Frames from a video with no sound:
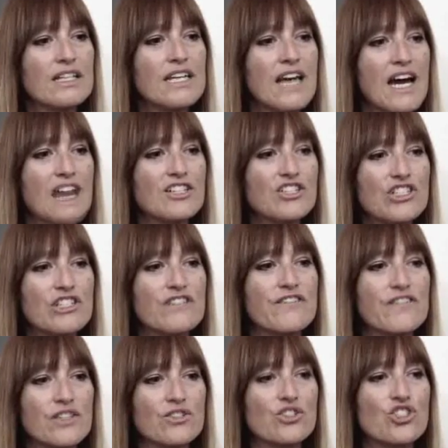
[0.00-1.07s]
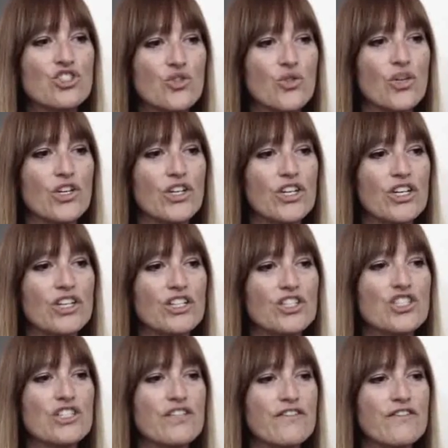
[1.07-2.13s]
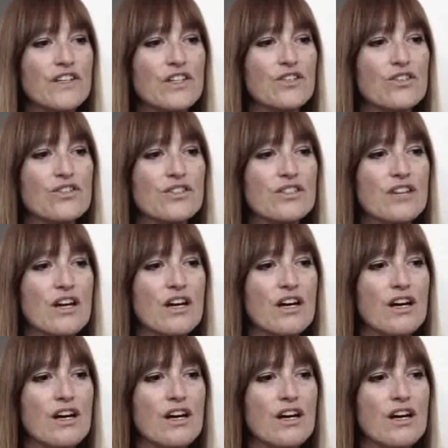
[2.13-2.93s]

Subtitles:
yeah, she feels shorter. She feels,